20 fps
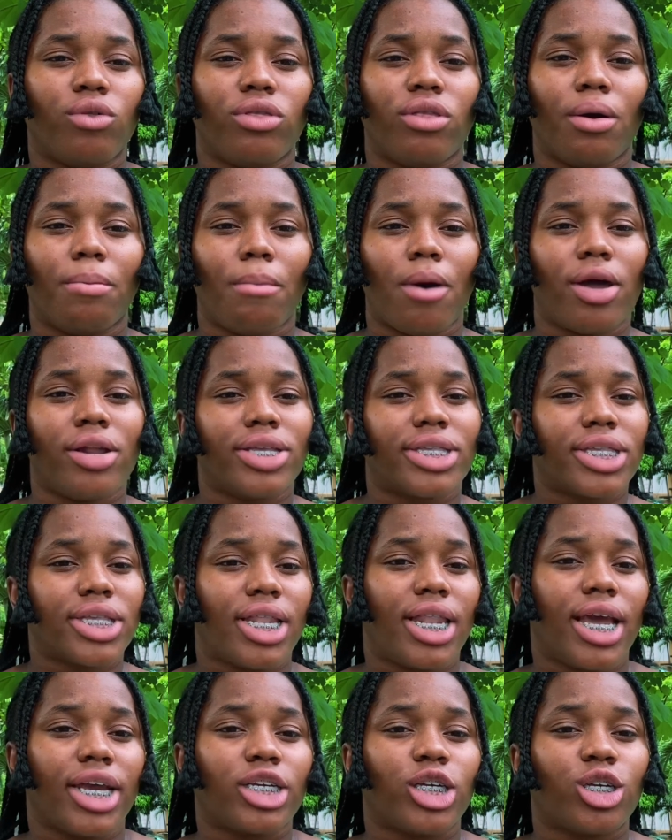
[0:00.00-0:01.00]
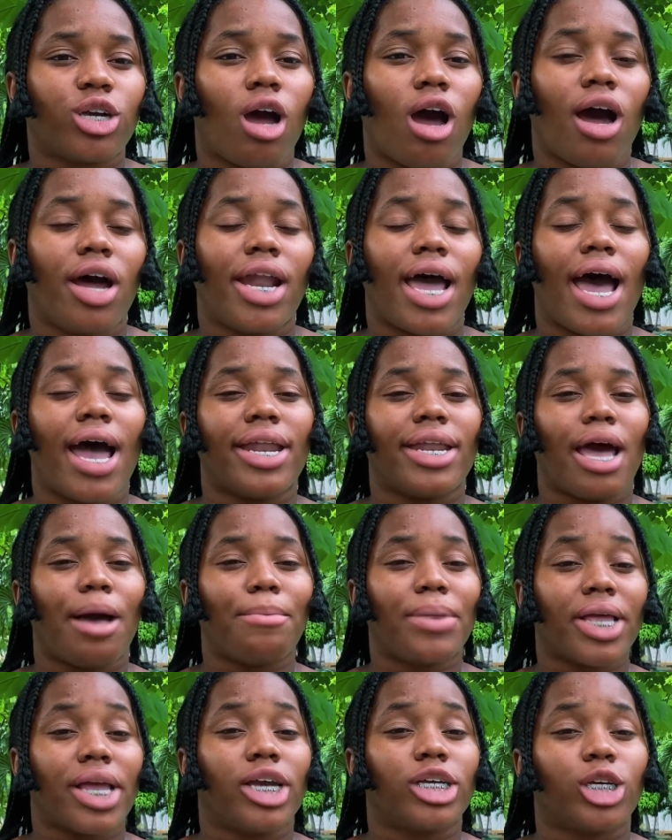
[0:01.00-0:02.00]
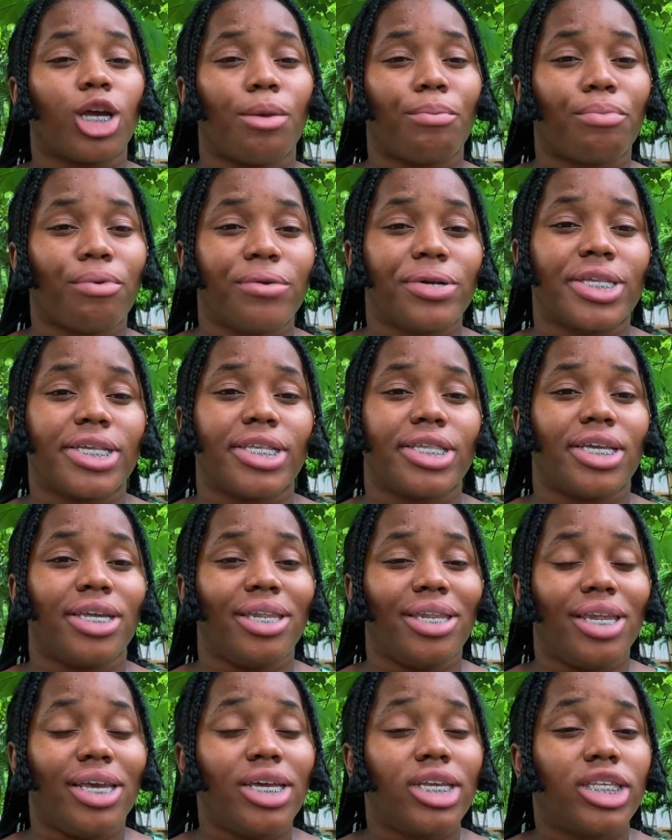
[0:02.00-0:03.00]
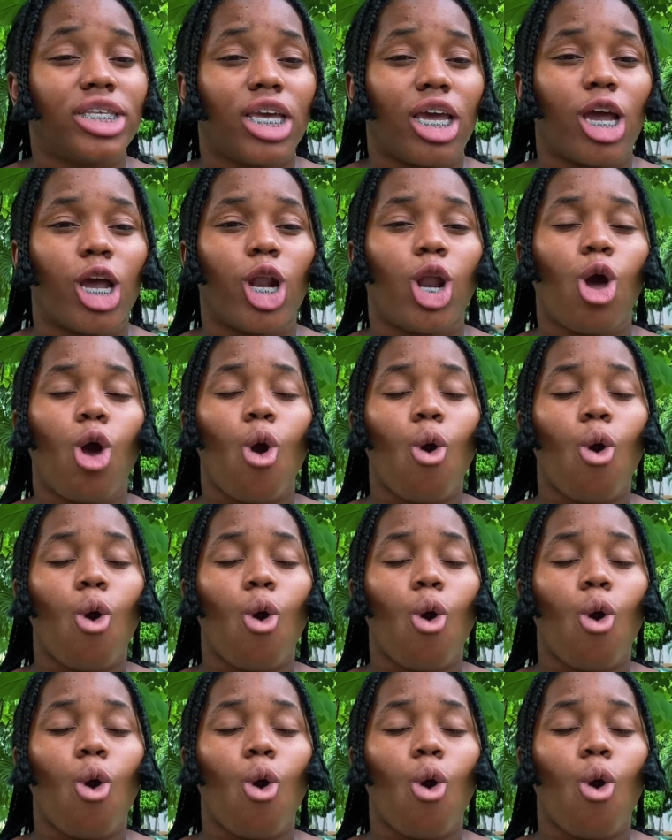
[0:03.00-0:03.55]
the module selection and application process in detail,